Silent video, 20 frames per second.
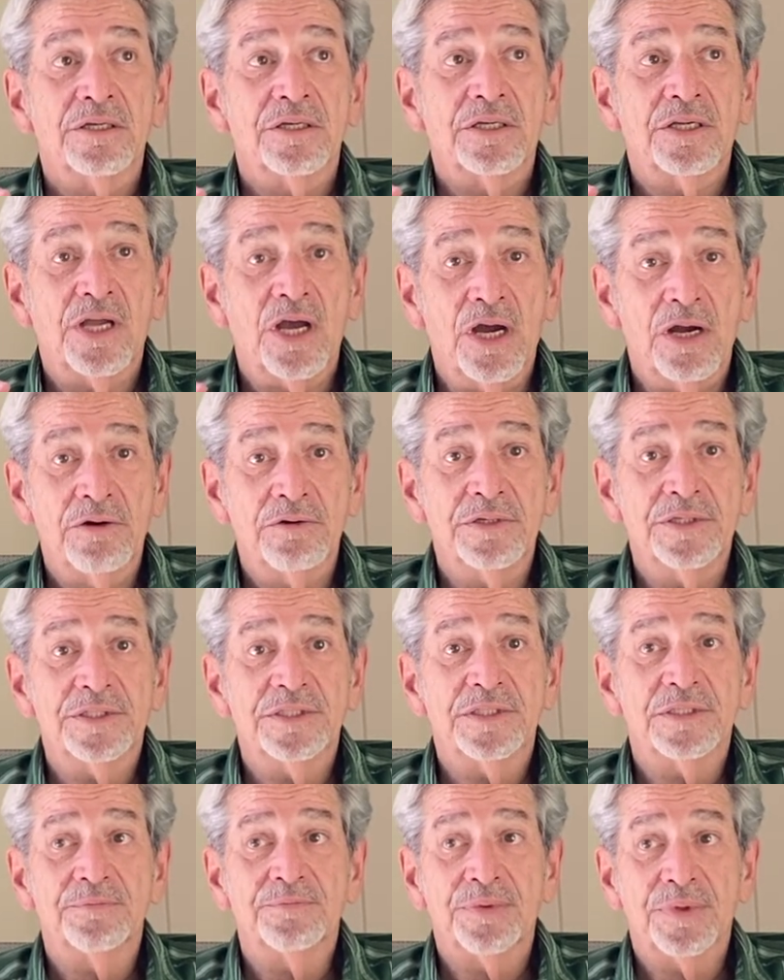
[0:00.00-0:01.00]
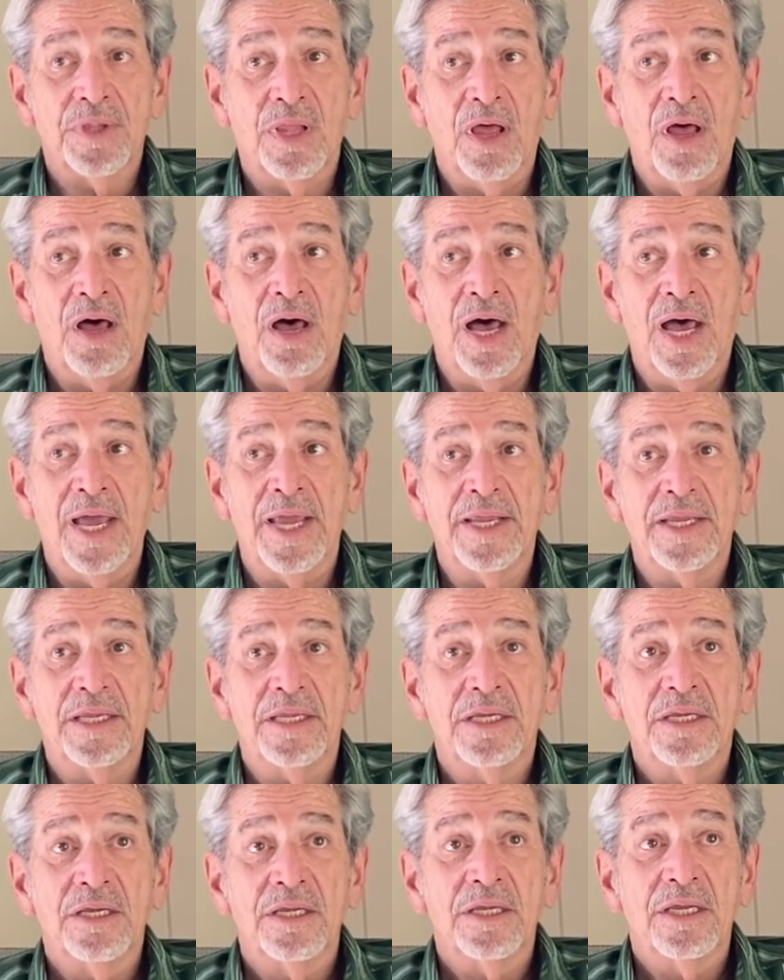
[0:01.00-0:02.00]
current supply
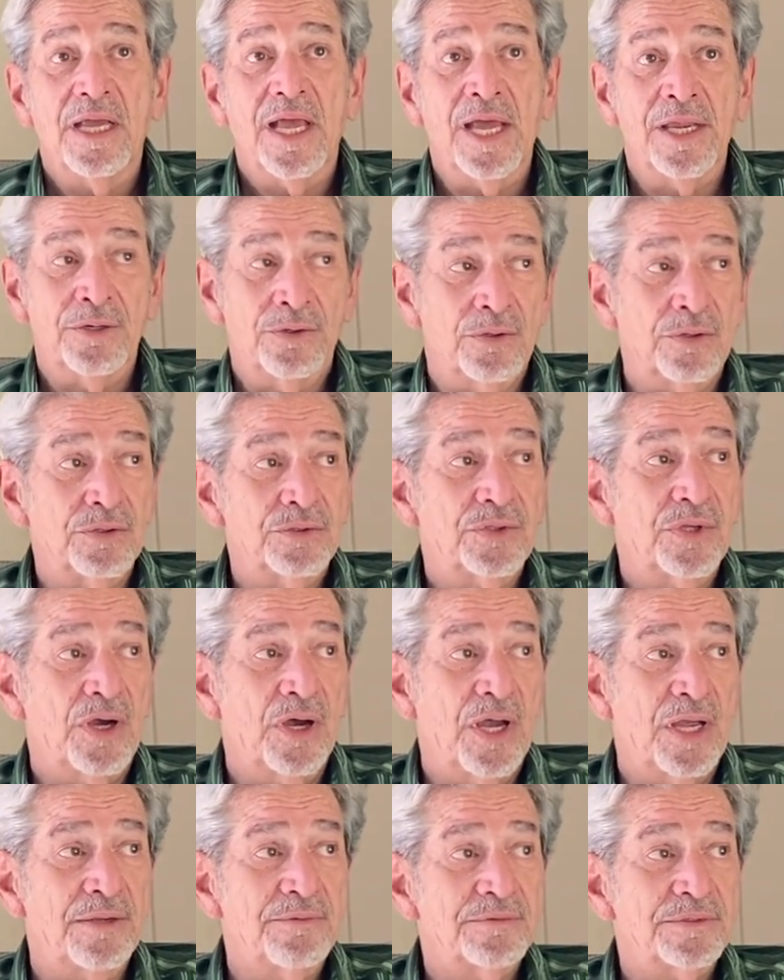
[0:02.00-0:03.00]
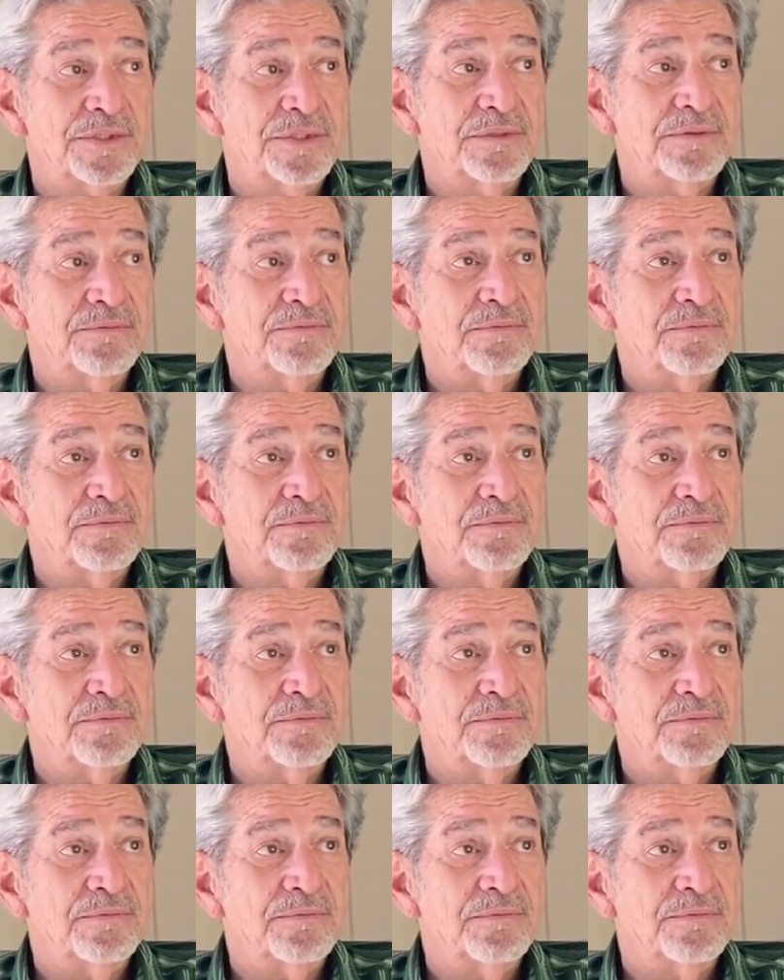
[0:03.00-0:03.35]
at all times.